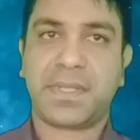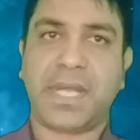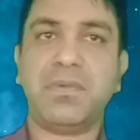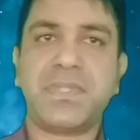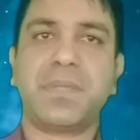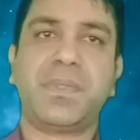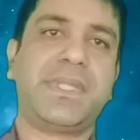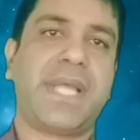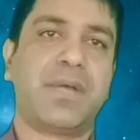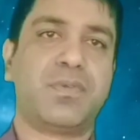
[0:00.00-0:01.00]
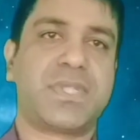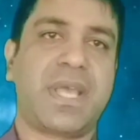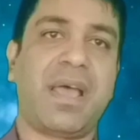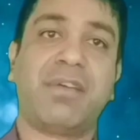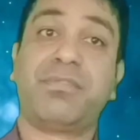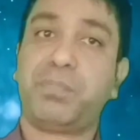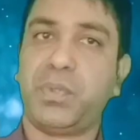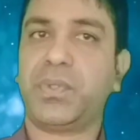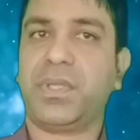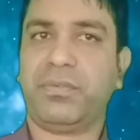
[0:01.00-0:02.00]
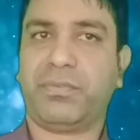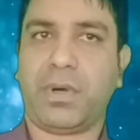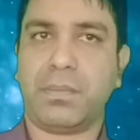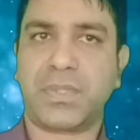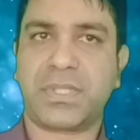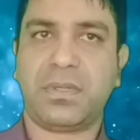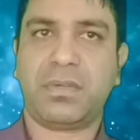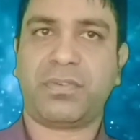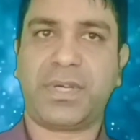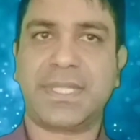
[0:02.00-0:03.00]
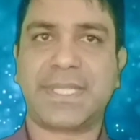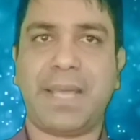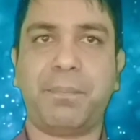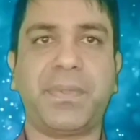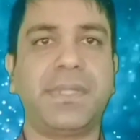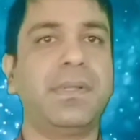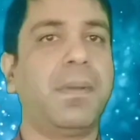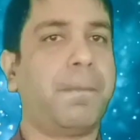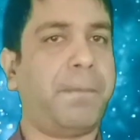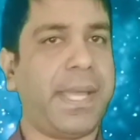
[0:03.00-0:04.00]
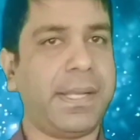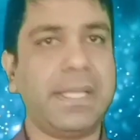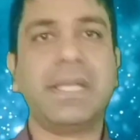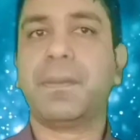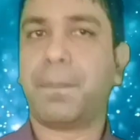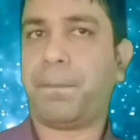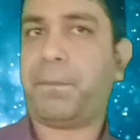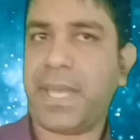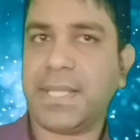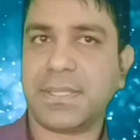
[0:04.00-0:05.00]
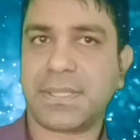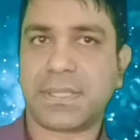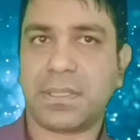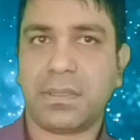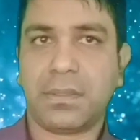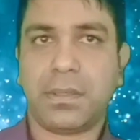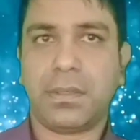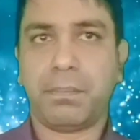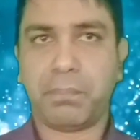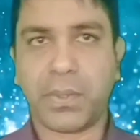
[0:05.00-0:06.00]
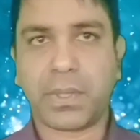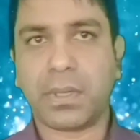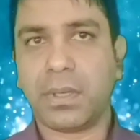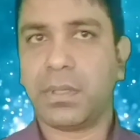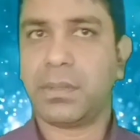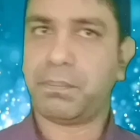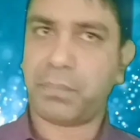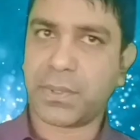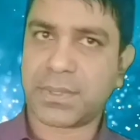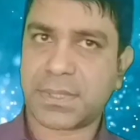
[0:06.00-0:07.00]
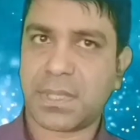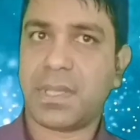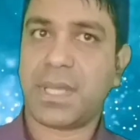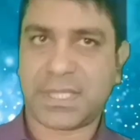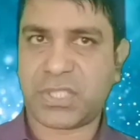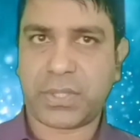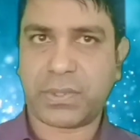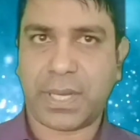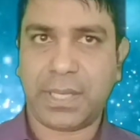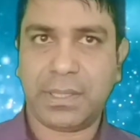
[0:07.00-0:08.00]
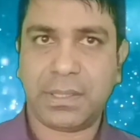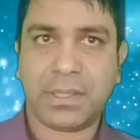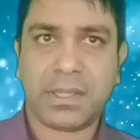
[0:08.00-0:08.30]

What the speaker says: Countable nouns have plural forms. For example, pen, pens, book, books, etc.